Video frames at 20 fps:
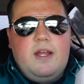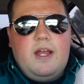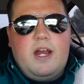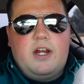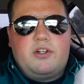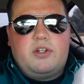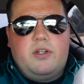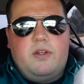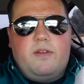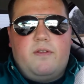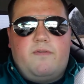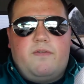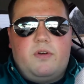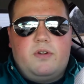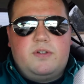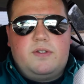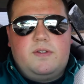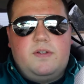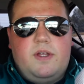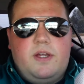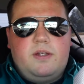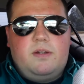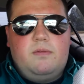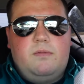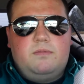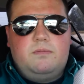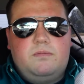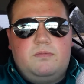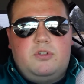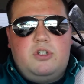Actually, the first, like,
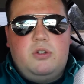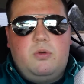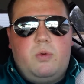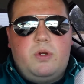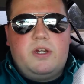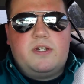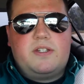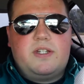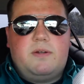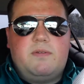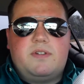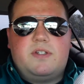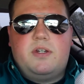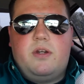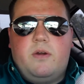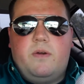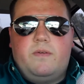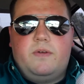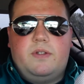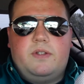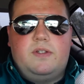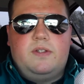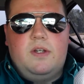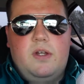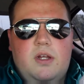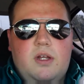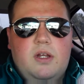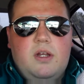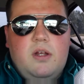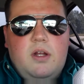2 weeks I was nervous.
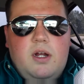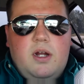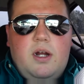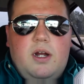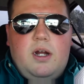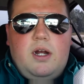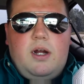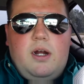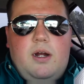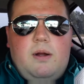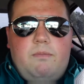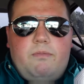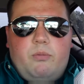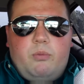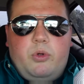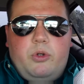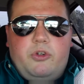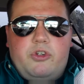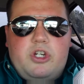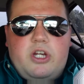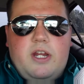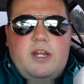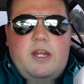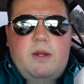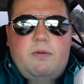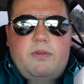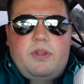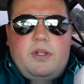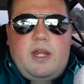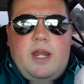Real
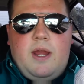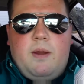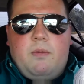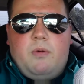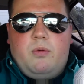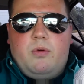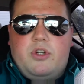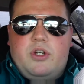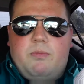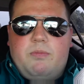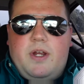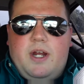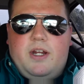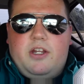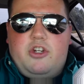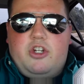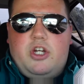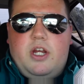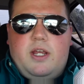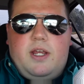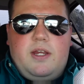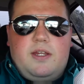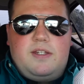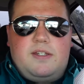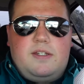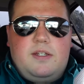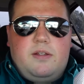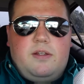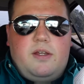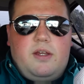shaky with the camera, which I'm kind of shaky
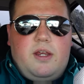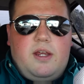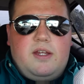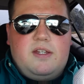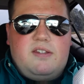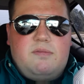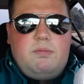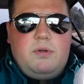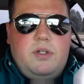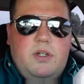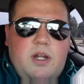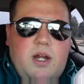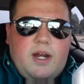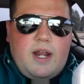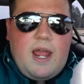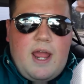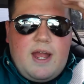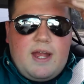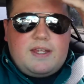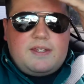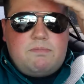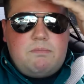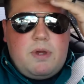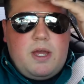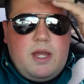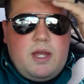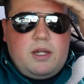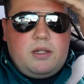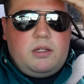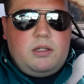still, I guess, but not as
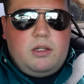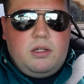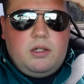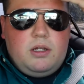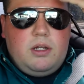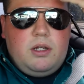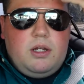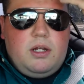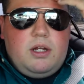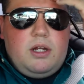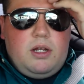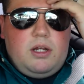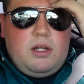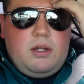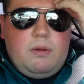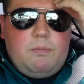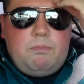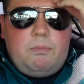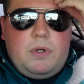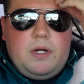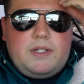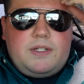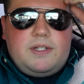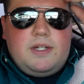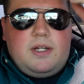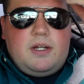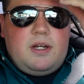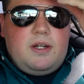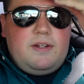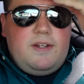bad. But
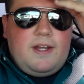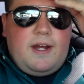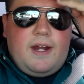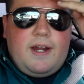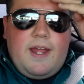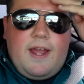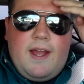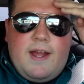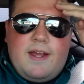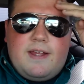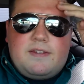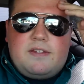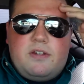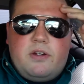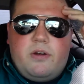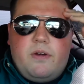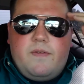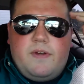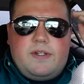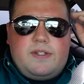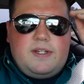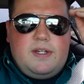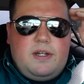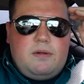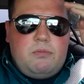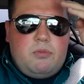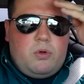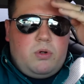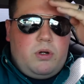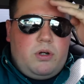not as nervous
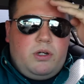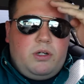anymore.